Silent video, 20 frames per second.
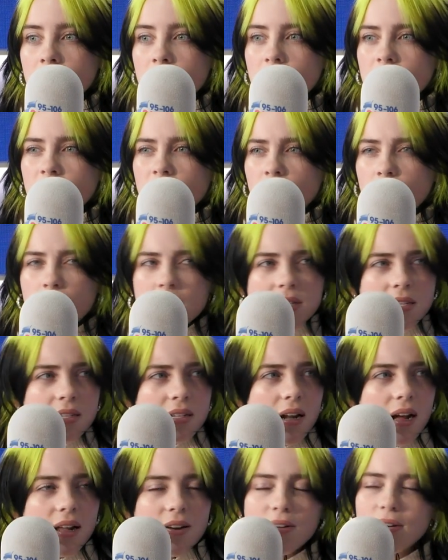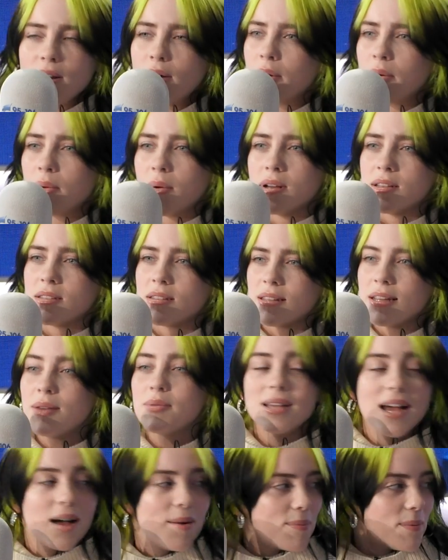Yeah. Or was it? I don't know what it was. It
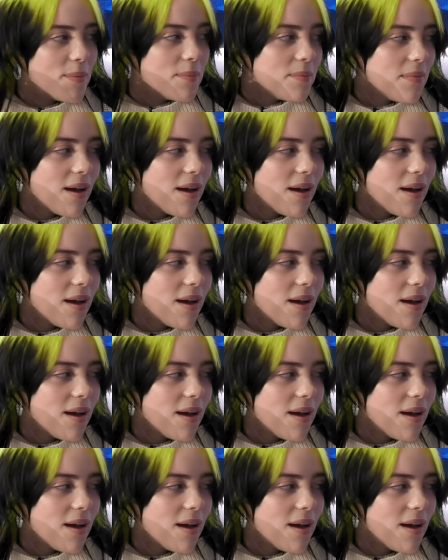was album.